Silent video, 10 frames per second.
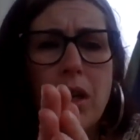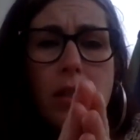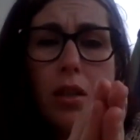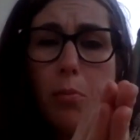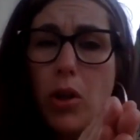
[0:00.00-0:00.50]

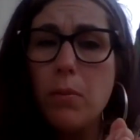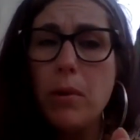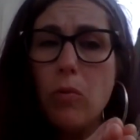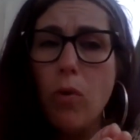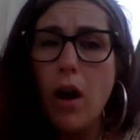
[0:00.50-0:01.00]
Summer
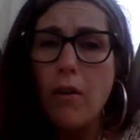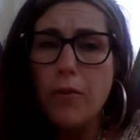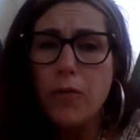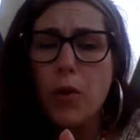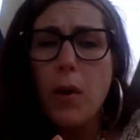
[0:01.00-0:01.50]
can be
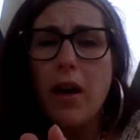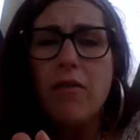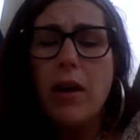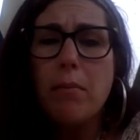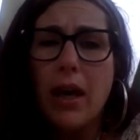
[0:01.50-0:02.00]
rough. If you
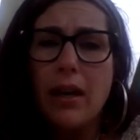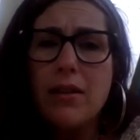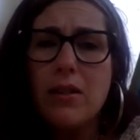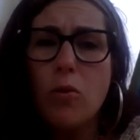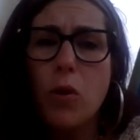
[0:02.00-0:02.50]
have MS,